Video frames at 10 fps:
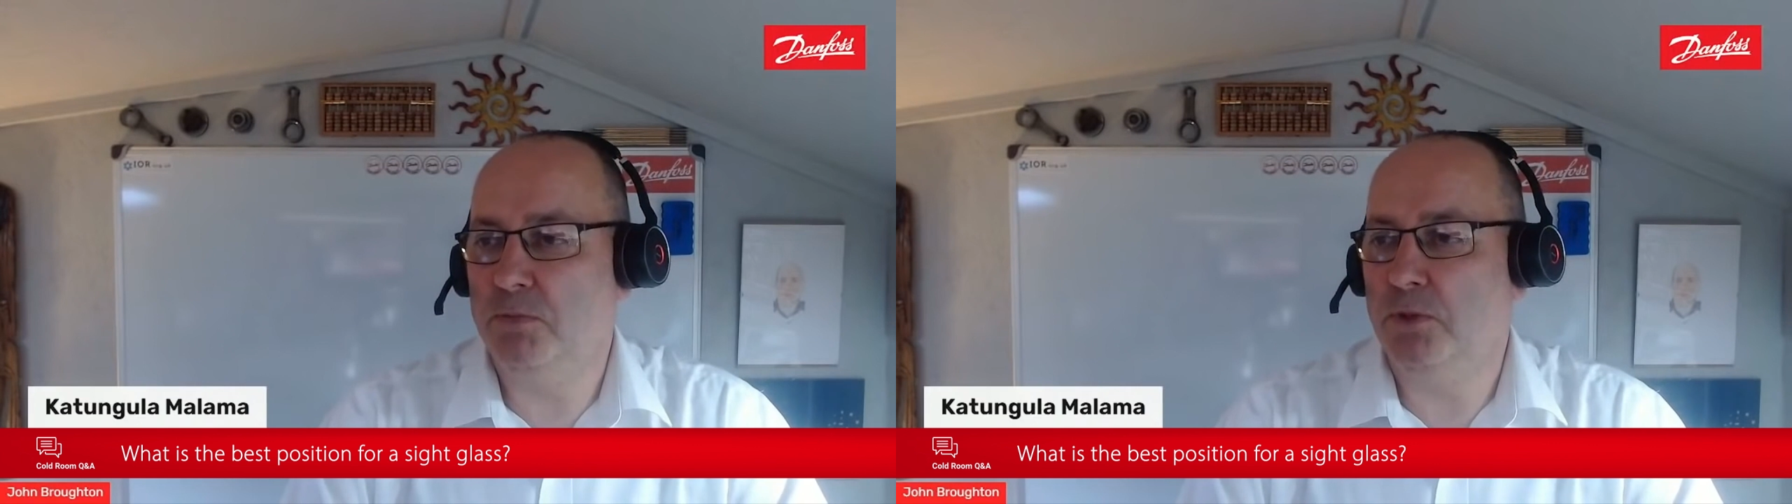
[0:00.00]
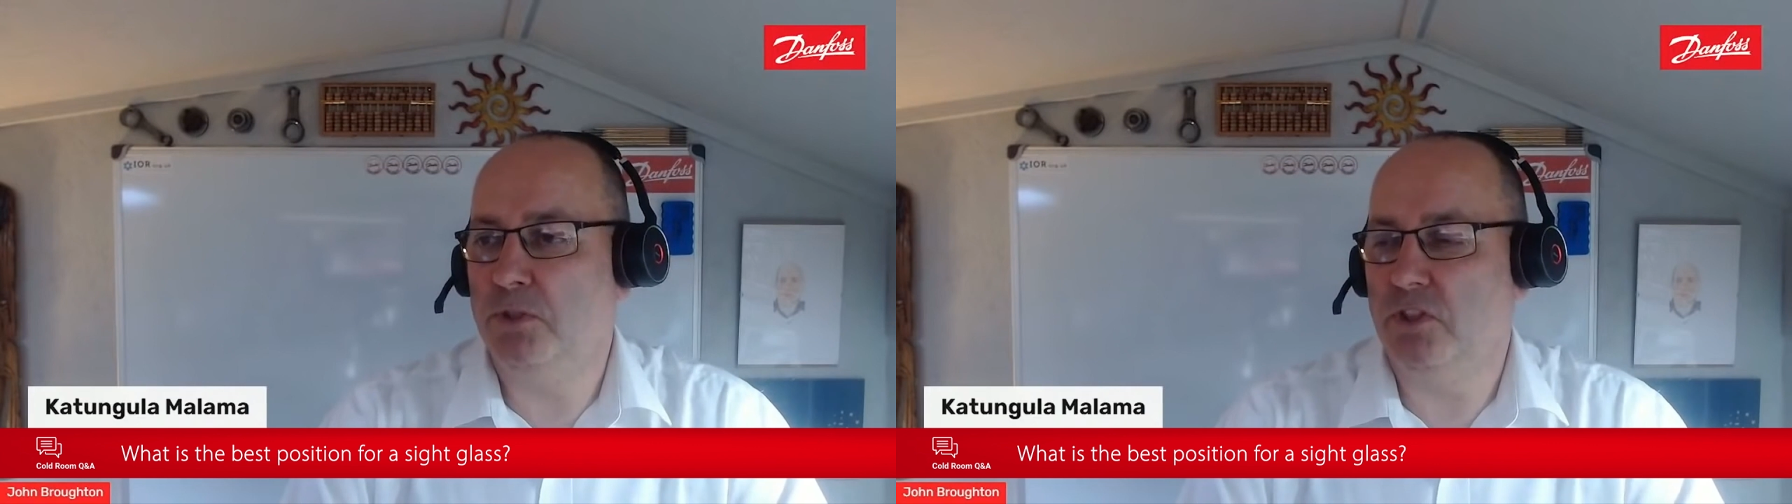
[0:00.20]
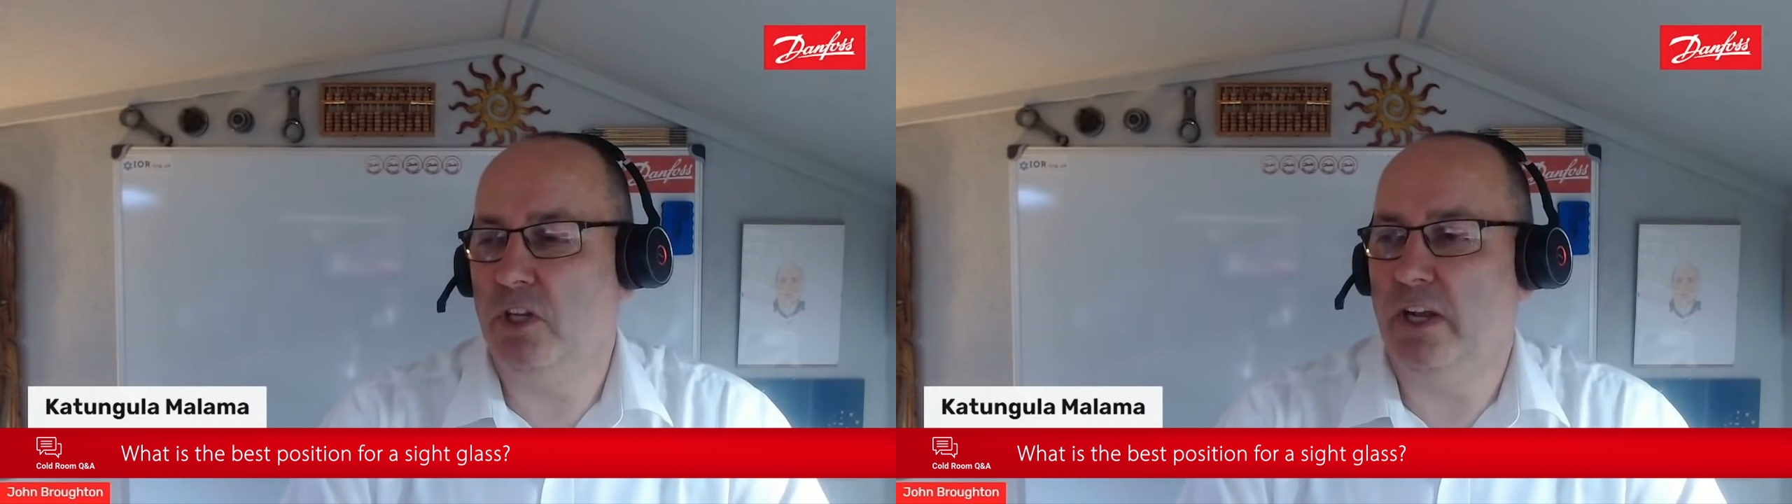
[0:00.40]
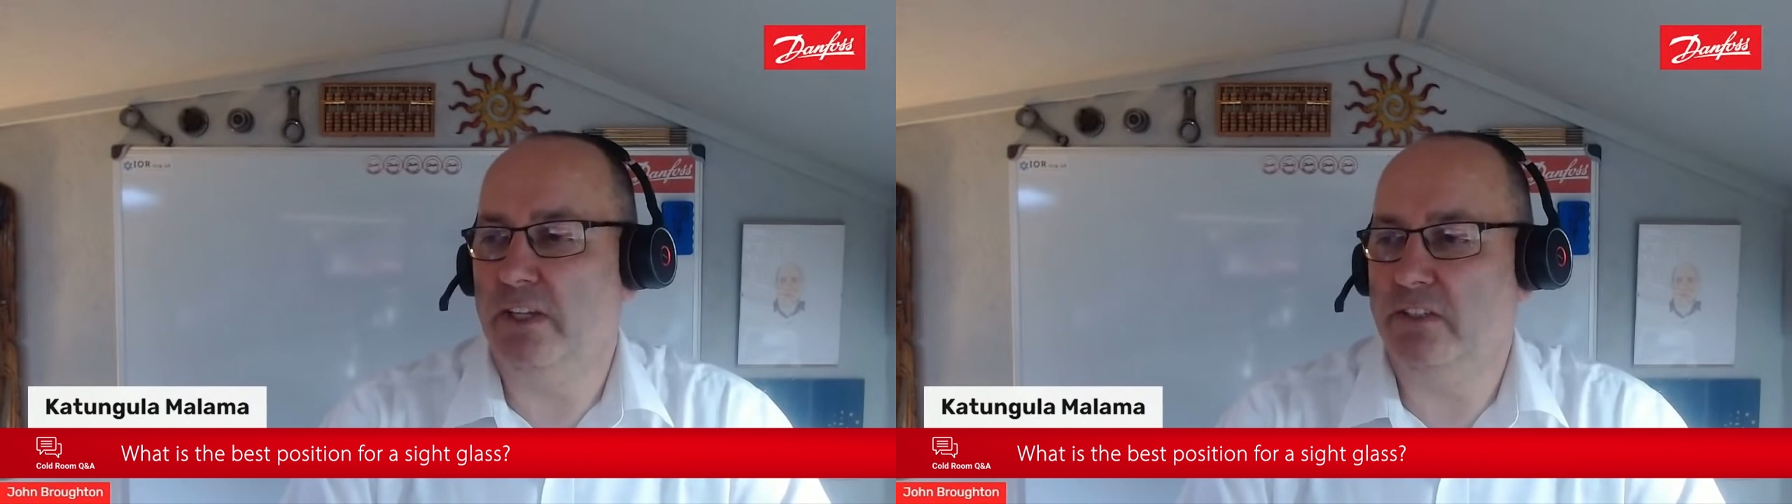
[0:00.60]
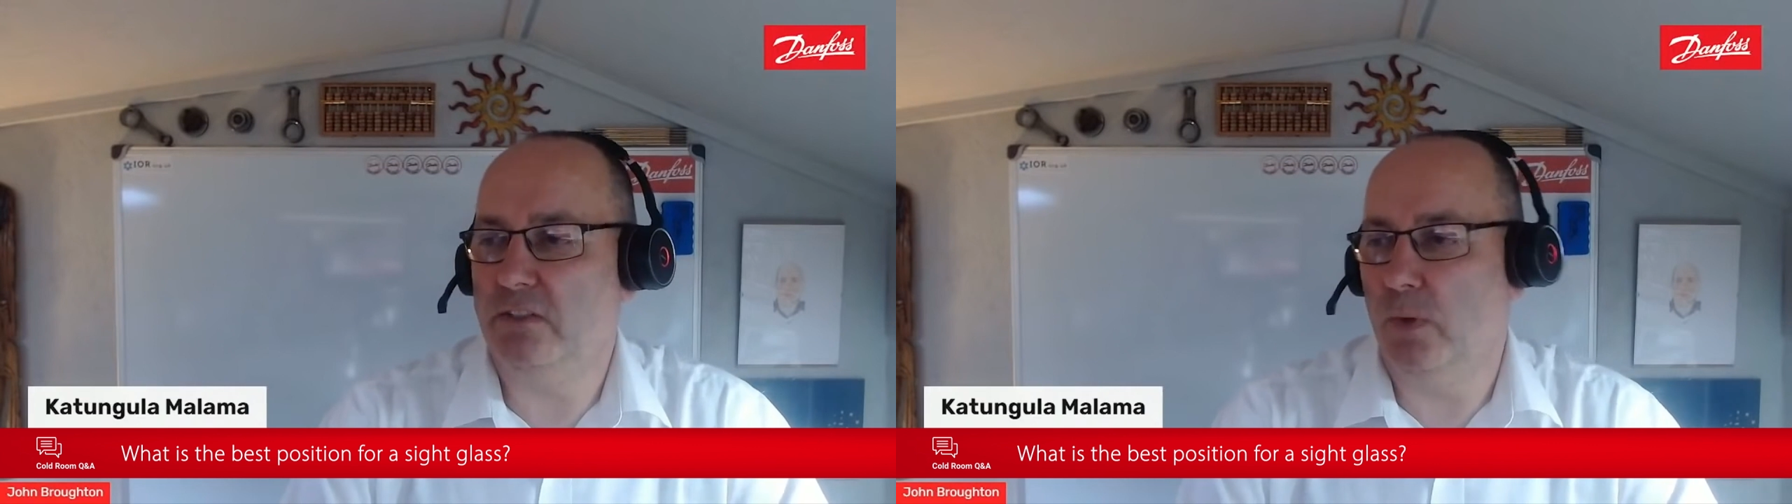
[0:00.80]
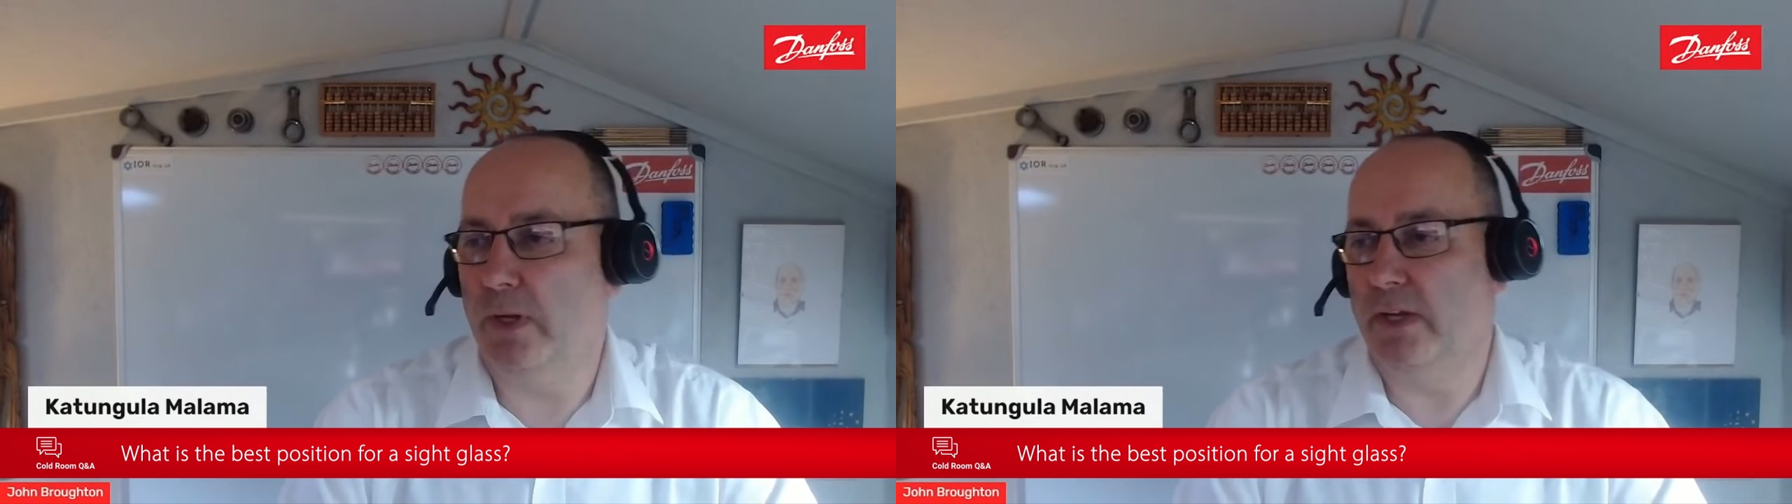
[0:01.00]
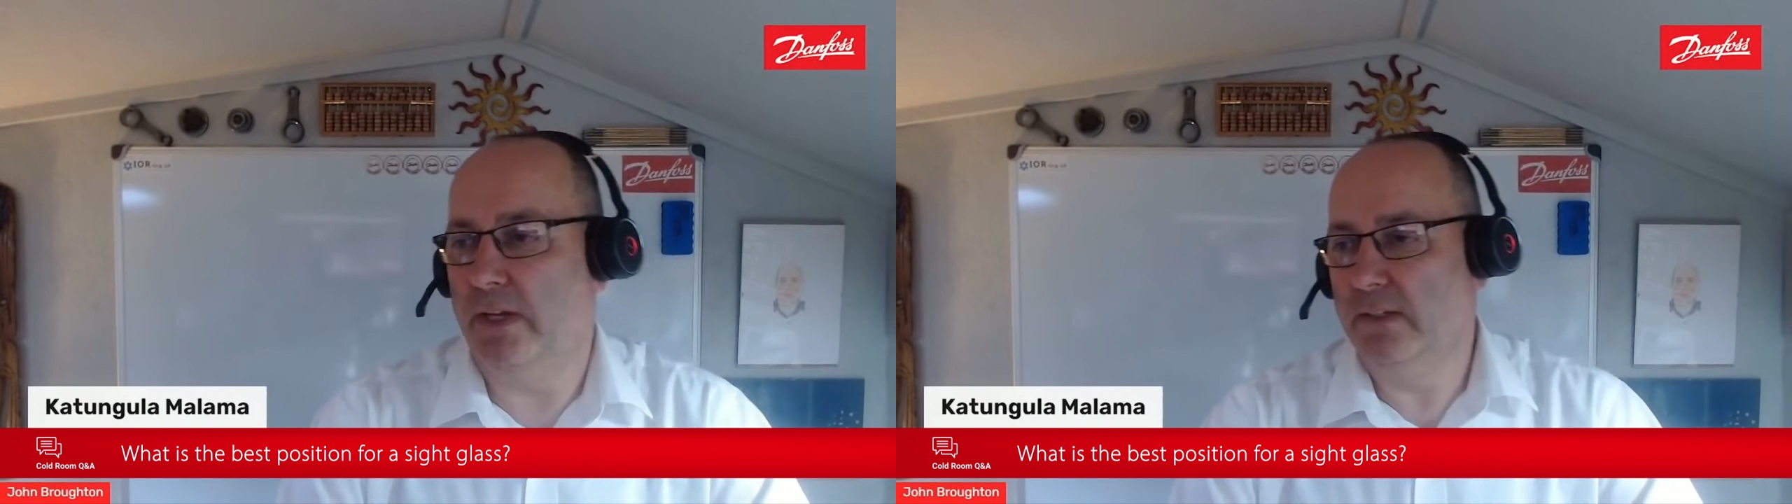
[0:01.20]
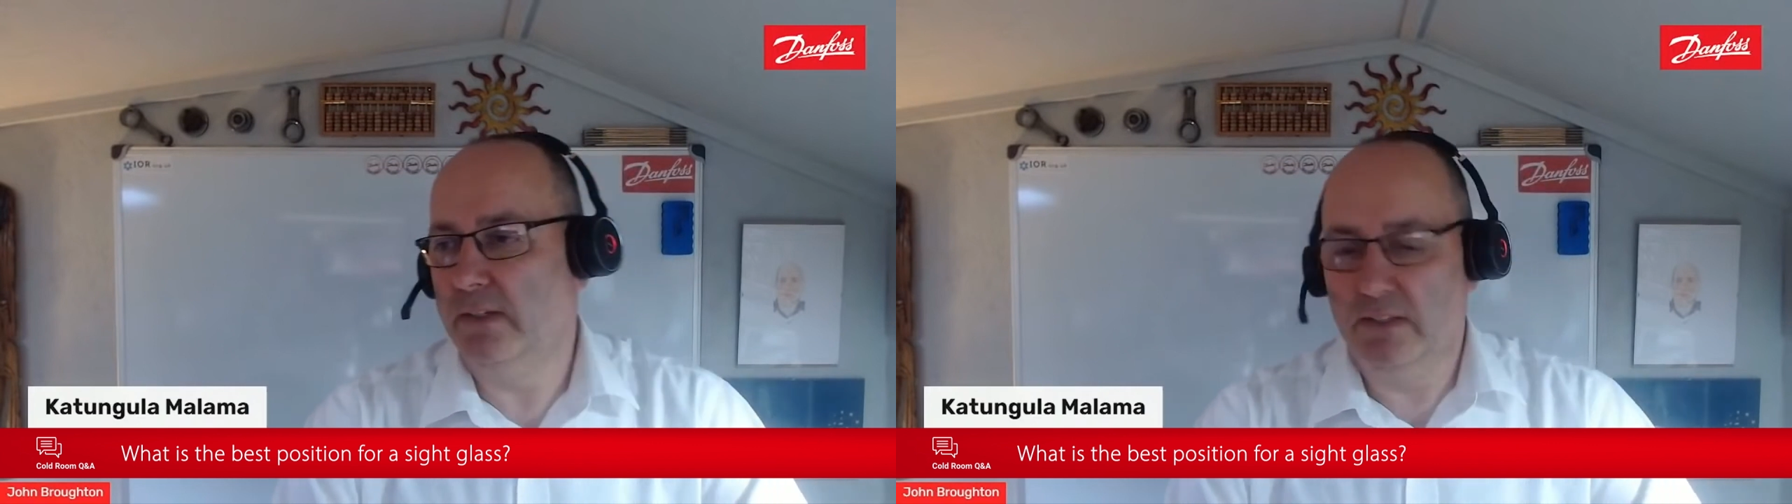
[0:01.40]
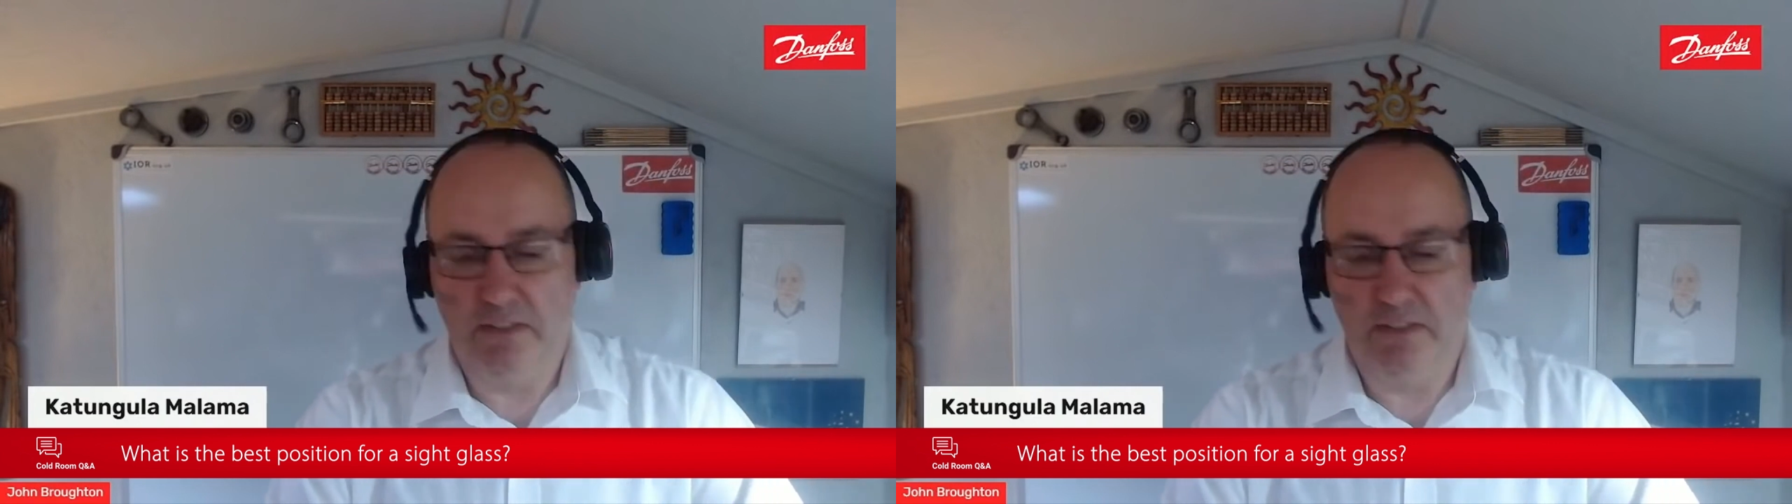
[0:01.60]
to put your sight glasses where?